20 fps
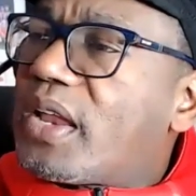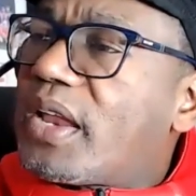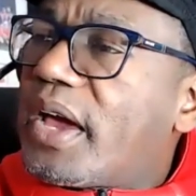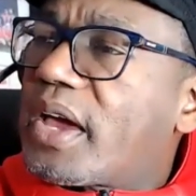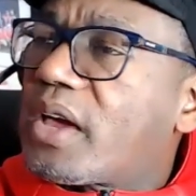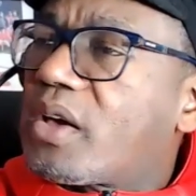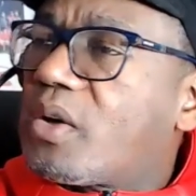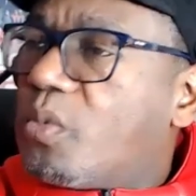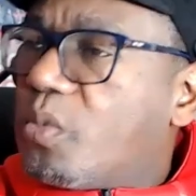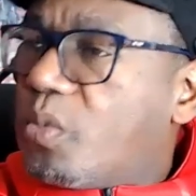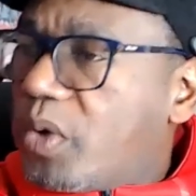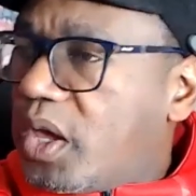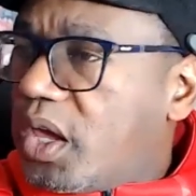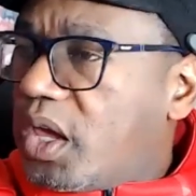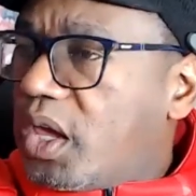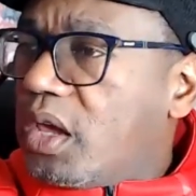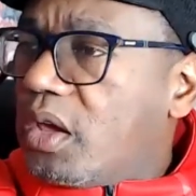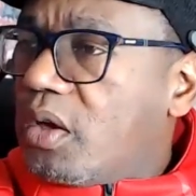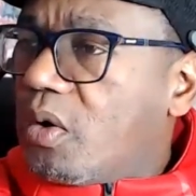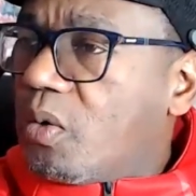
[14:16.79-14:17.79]
Like,
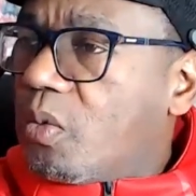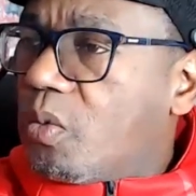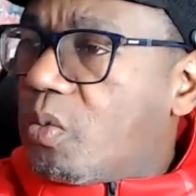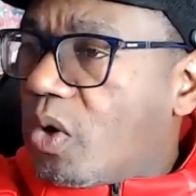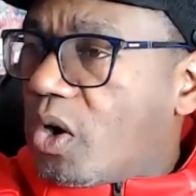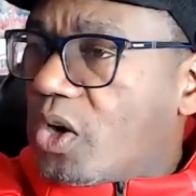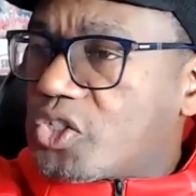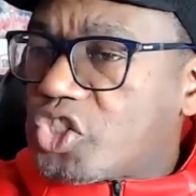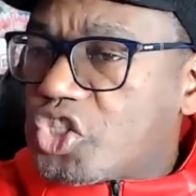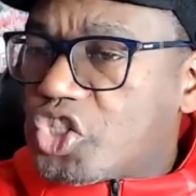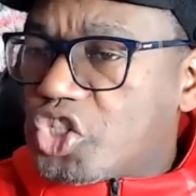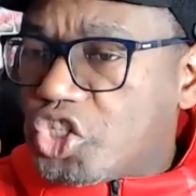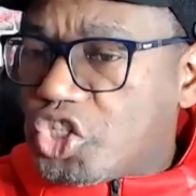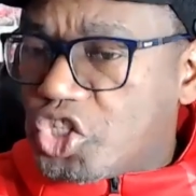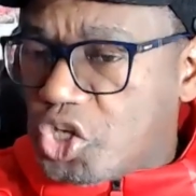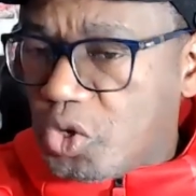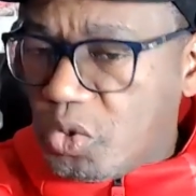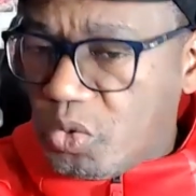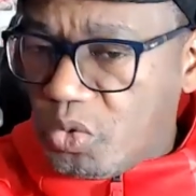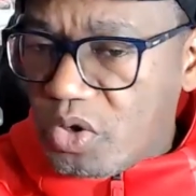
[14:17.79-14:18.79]
we want
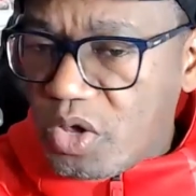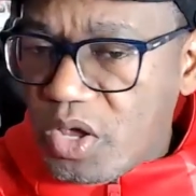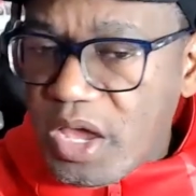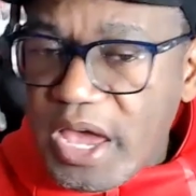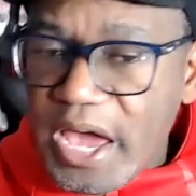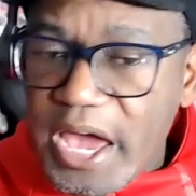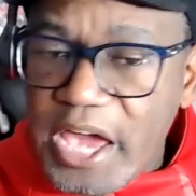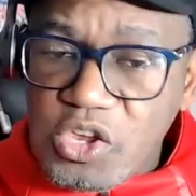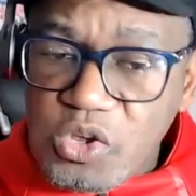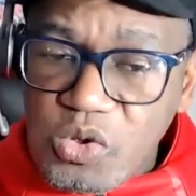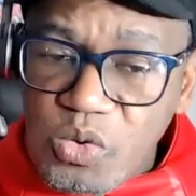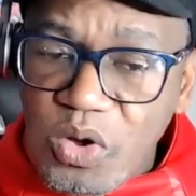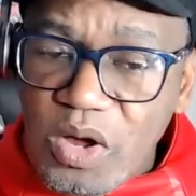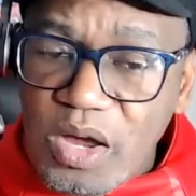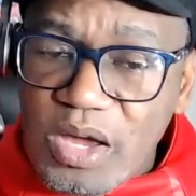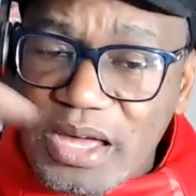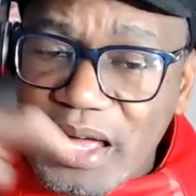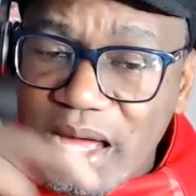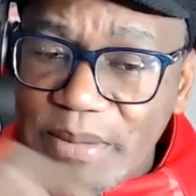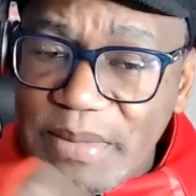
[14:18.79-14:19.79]
you, and you are
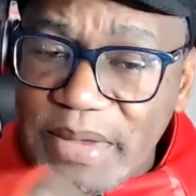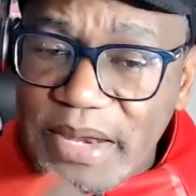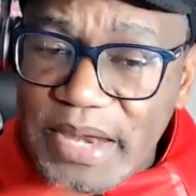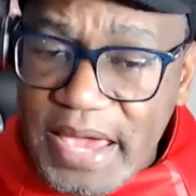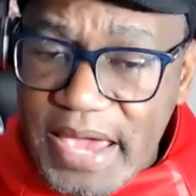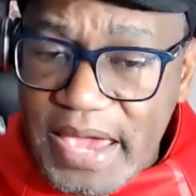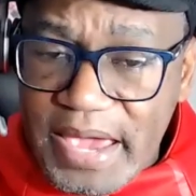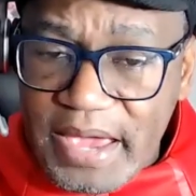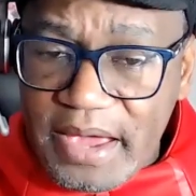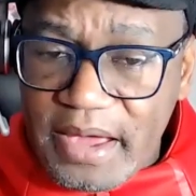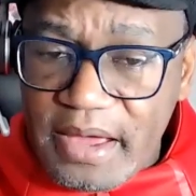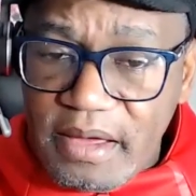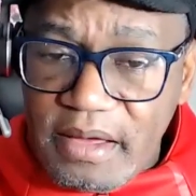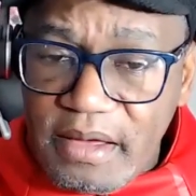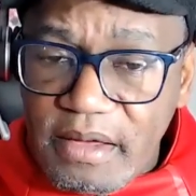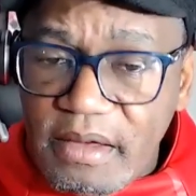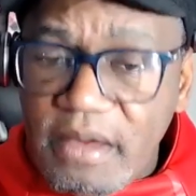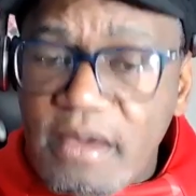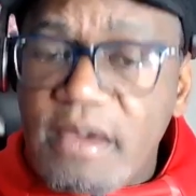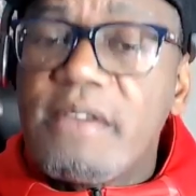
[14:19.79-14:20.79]
coming here.
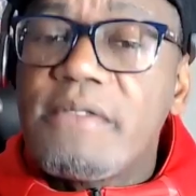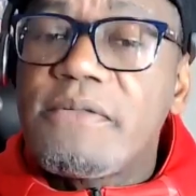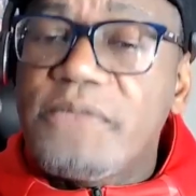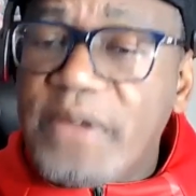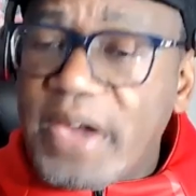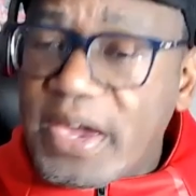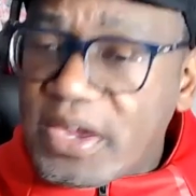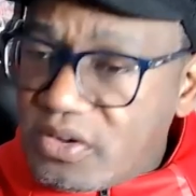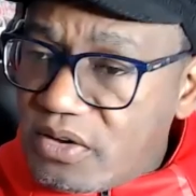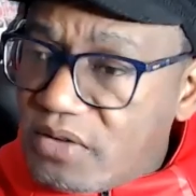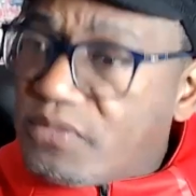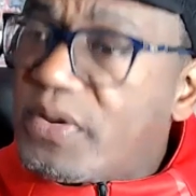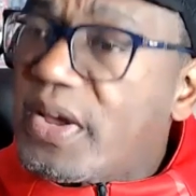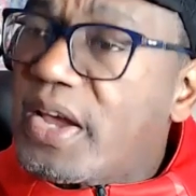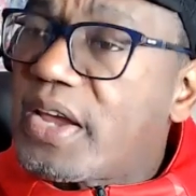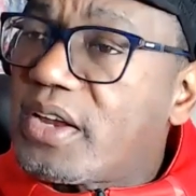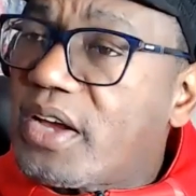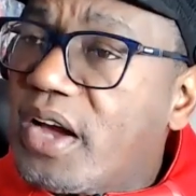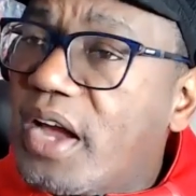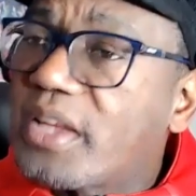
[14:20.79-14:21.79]
Thank you
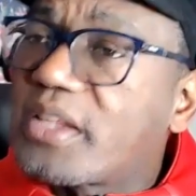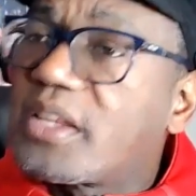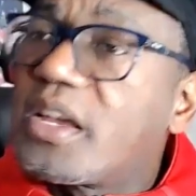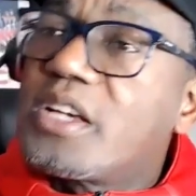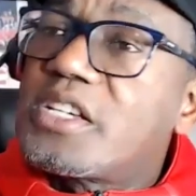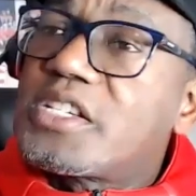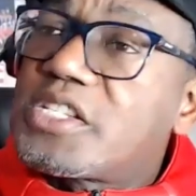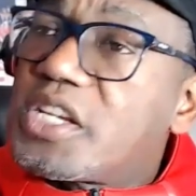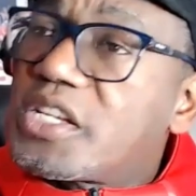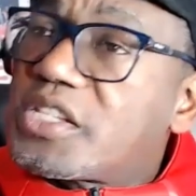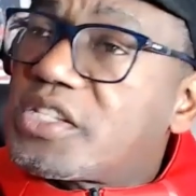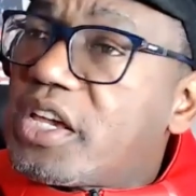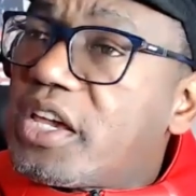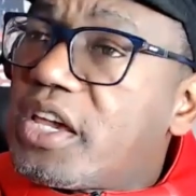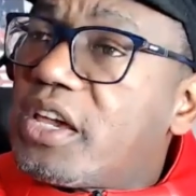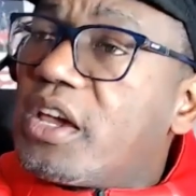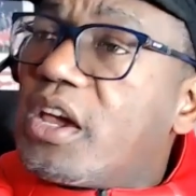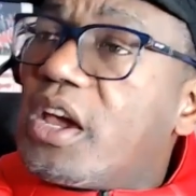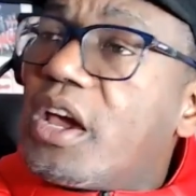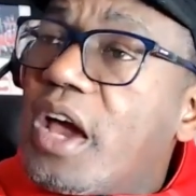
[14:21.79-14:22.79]
very much,
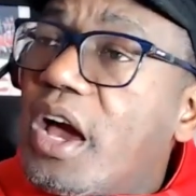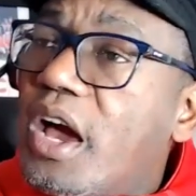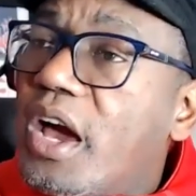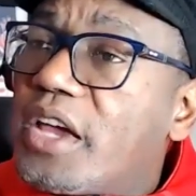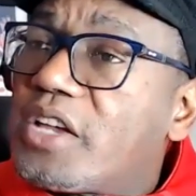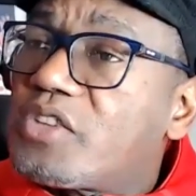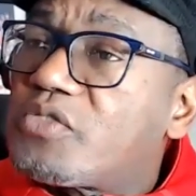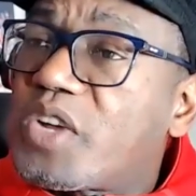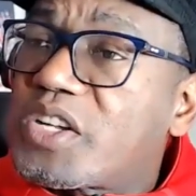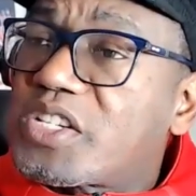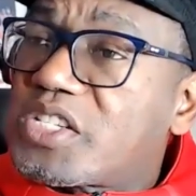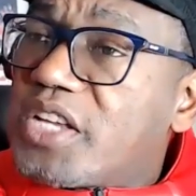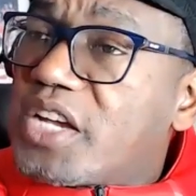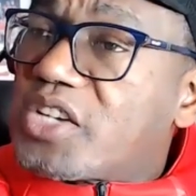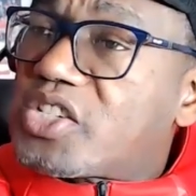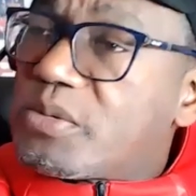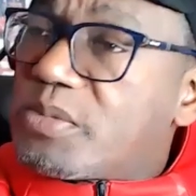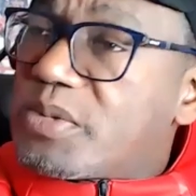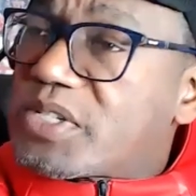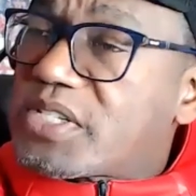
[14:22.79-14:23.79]
City. His
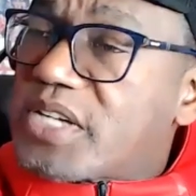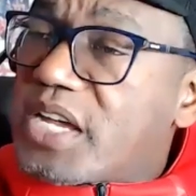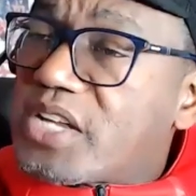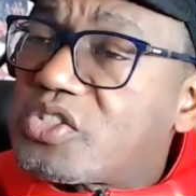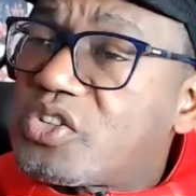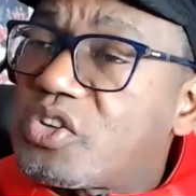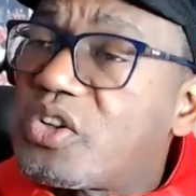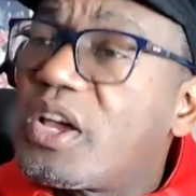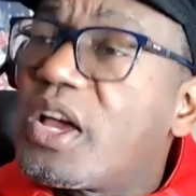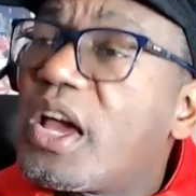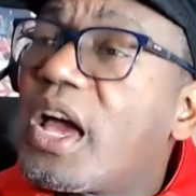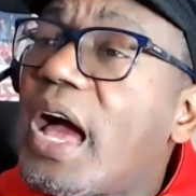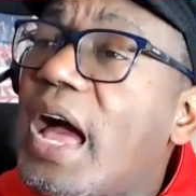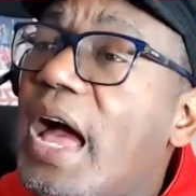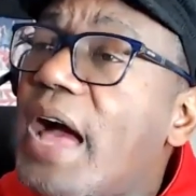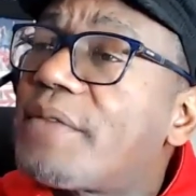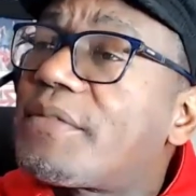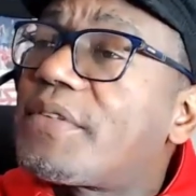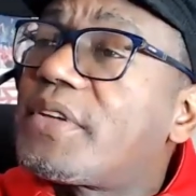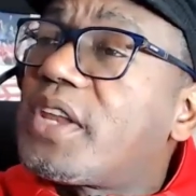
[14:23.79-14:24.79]
resignation will be sent to you.
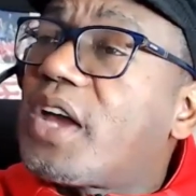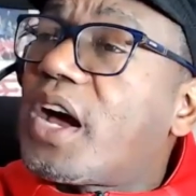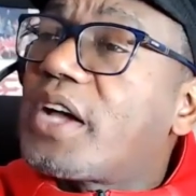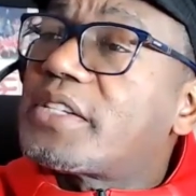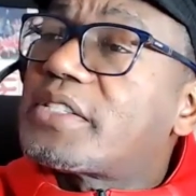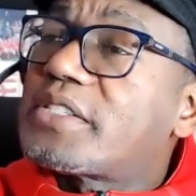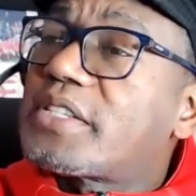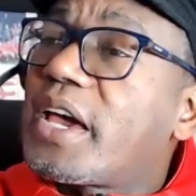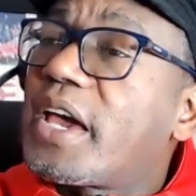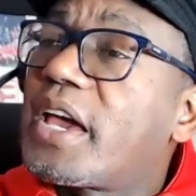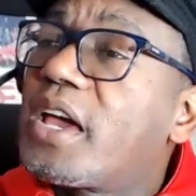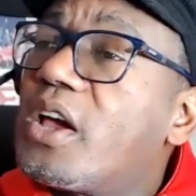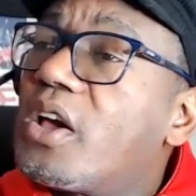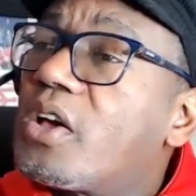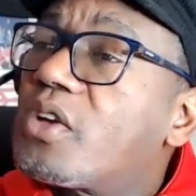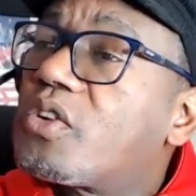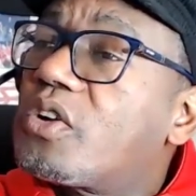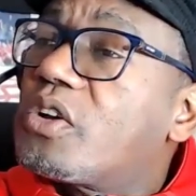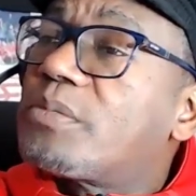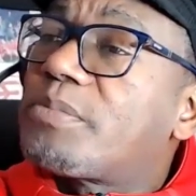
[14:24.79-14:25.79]
Have a nice day.
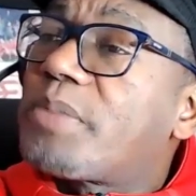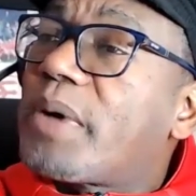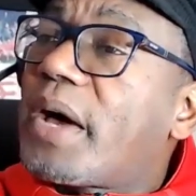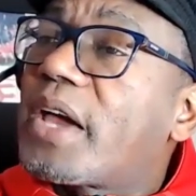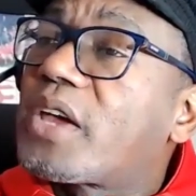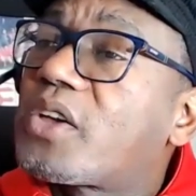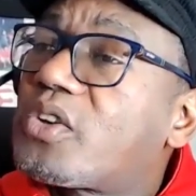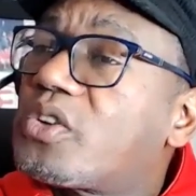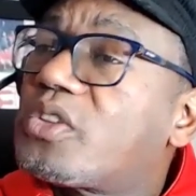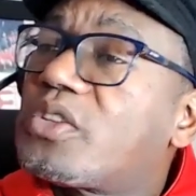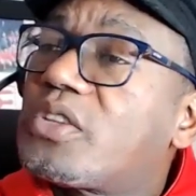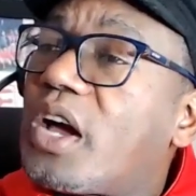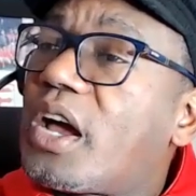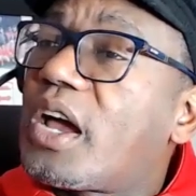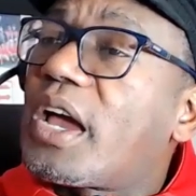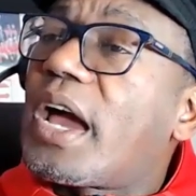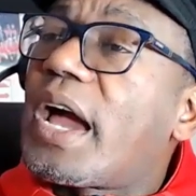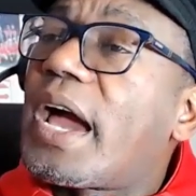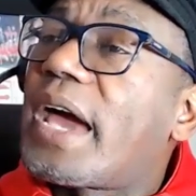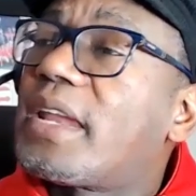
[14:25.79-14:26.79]
Goodbye, good
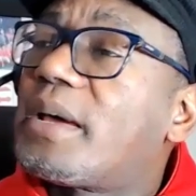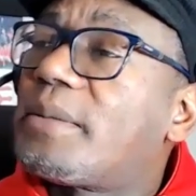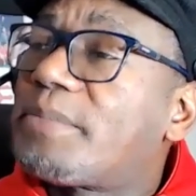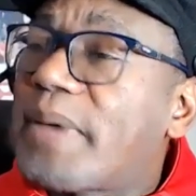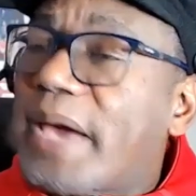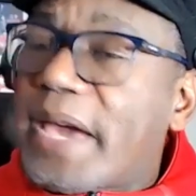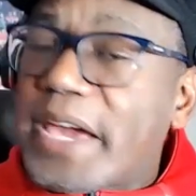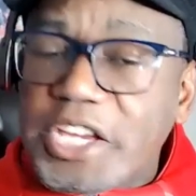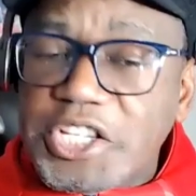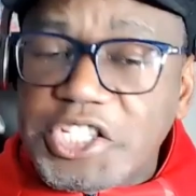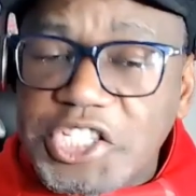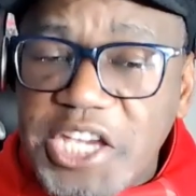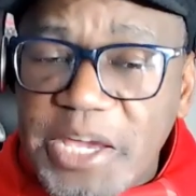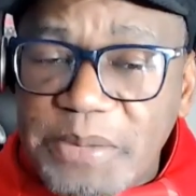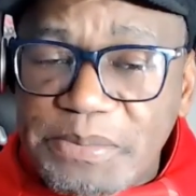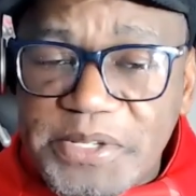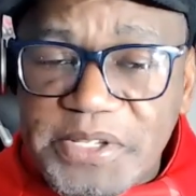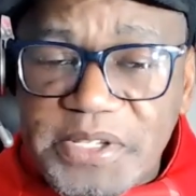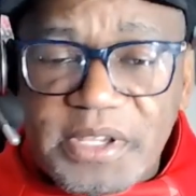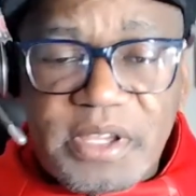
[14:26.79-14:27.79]
night, and a bag of
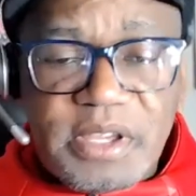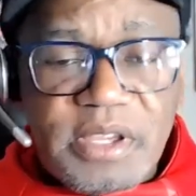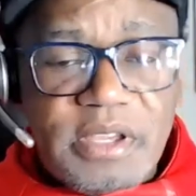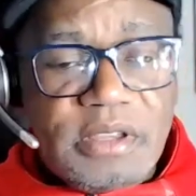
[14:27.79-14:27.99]
chips.